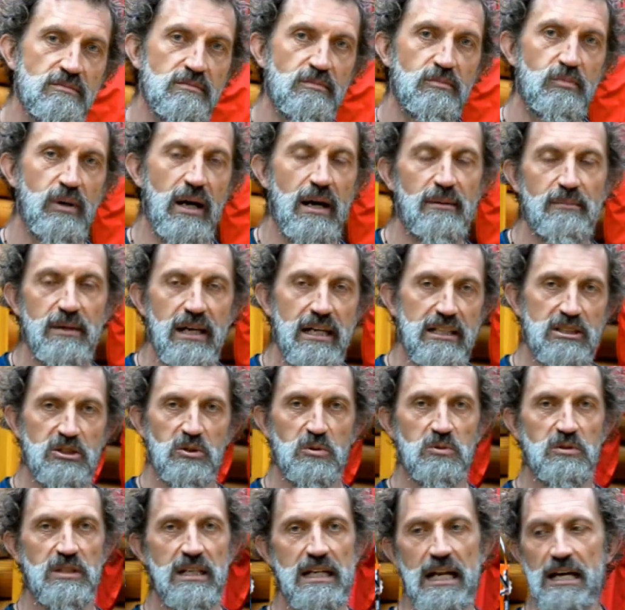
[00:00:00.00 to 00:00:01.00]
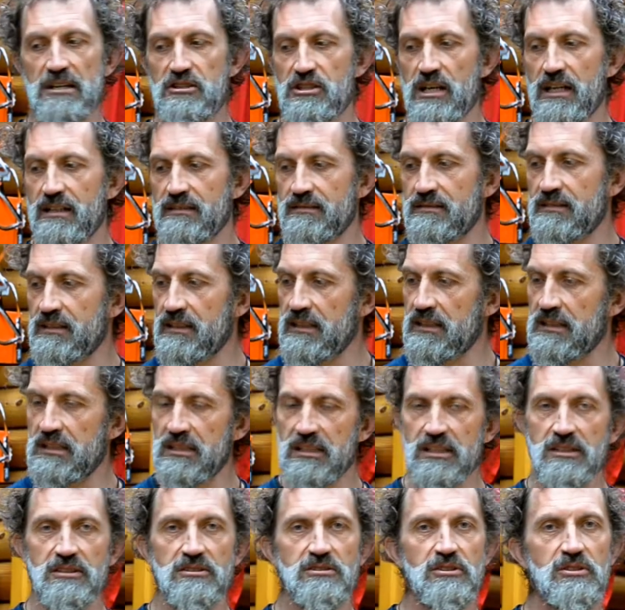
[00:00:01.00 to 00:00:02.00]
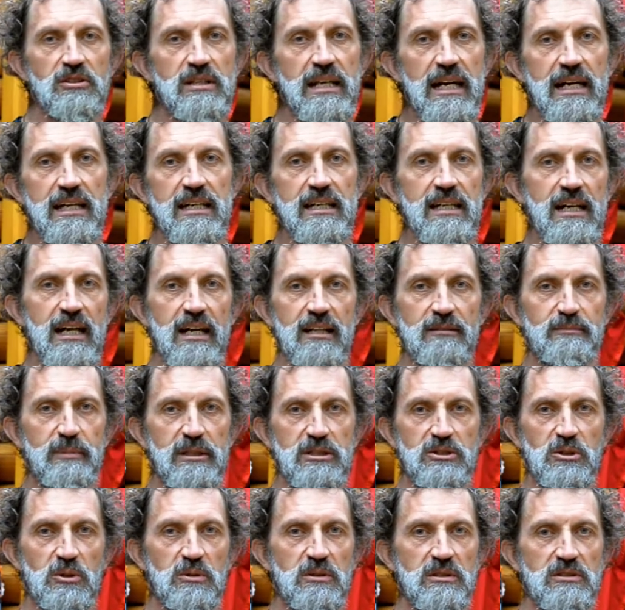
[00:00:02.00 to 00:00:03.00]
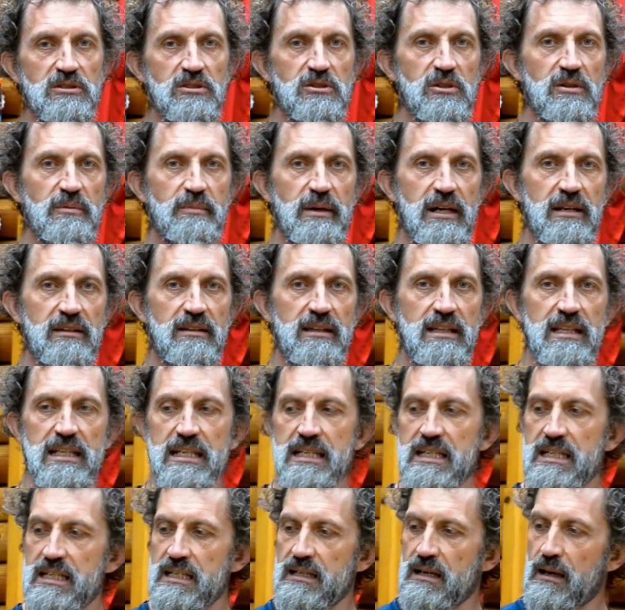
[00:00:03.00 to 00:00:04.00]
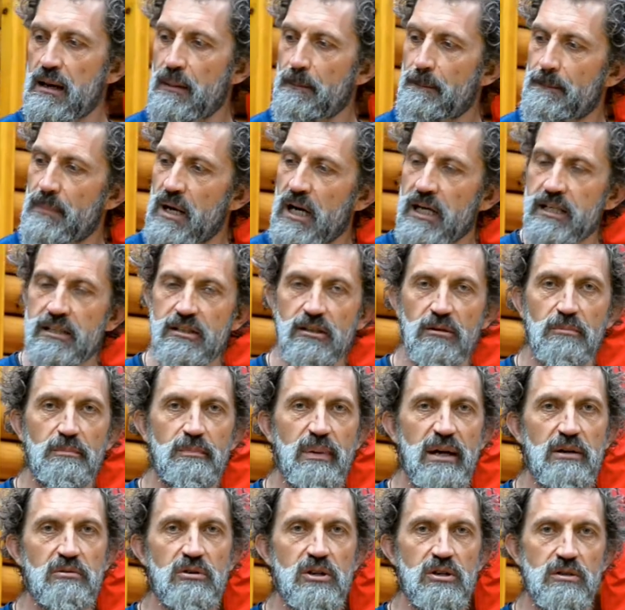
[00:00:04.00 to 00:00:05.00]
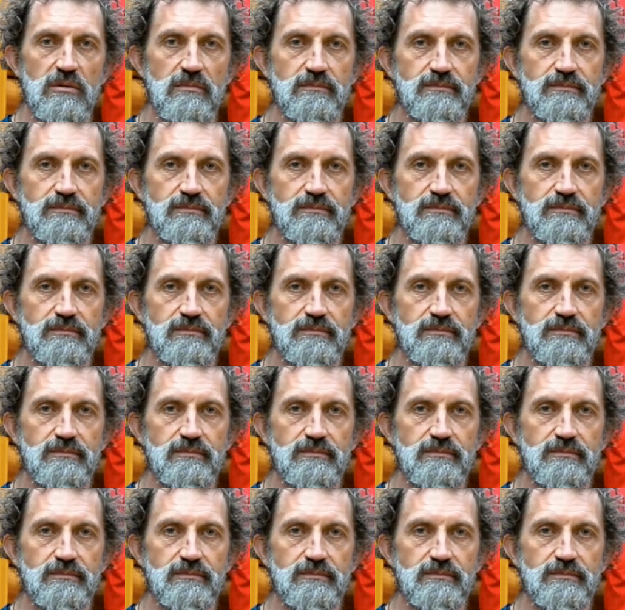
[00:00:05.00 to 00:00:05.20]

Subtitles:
Bram here at Thompson Leisure. Today I'll be talking to you about the Meindl Peru.